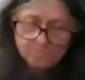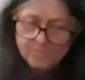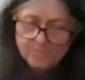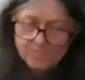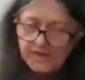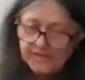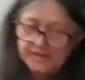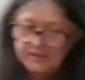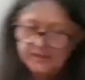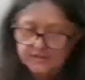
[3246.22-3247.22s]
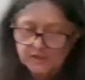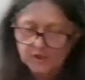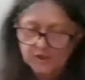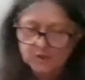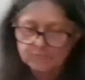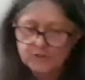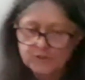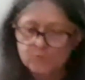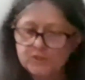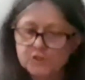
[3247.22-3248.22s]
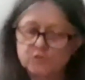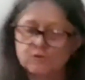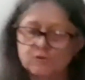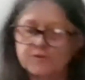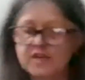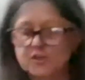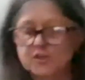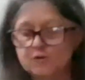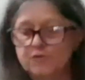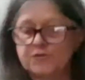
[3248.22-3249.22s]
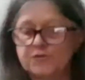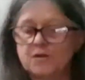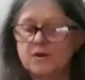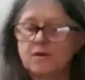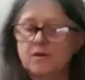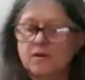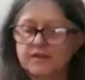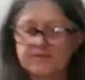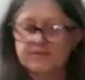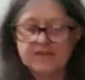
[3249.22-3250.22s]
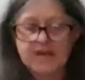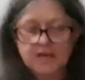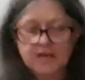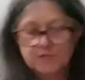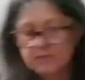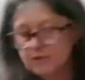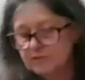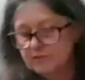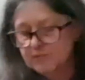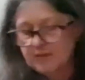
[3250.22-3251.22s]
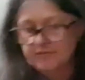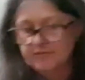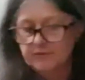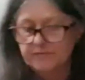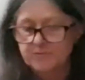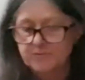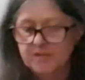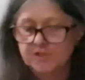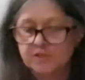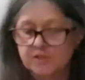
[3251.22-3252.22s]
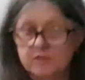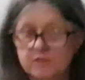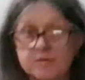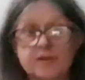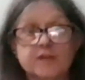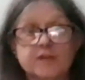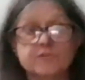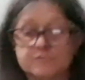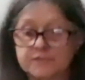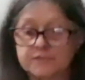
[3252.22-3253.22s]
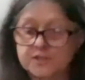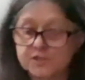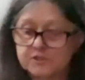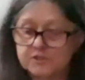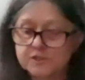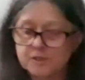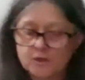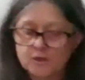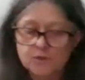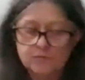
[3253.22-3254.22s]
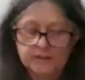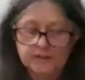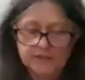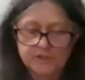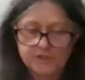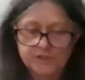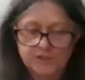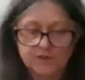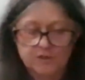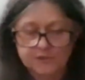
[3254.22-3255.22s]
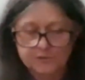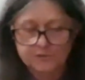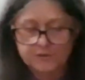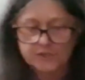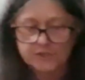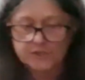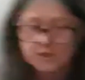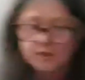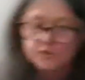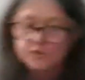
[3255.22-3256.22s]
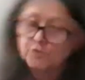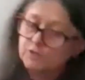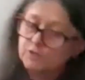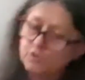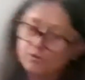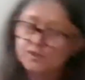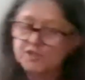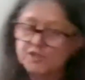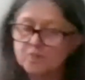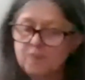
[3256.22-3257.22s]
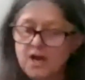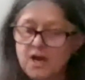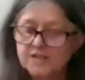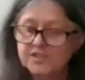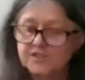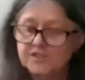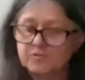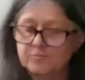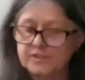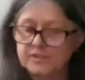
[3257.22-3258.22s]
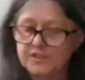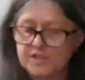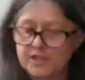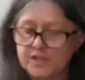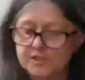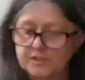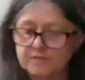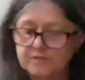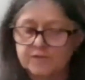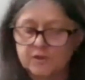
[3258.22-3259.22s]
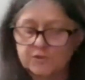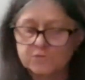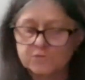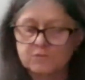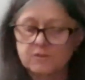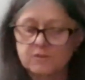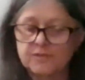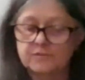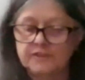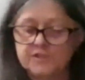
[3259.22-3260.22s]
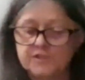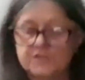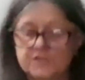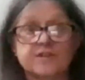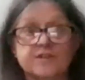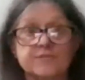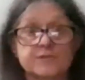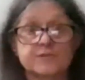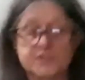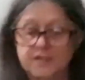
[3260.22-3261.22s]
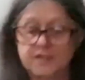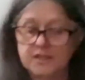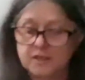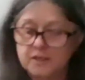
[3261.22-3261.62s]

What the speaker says: And to ensure that youth are given accurate and respectful information about other traditions, religions, and cultures, to encourage a positive appreciation of cultural and religious diversity,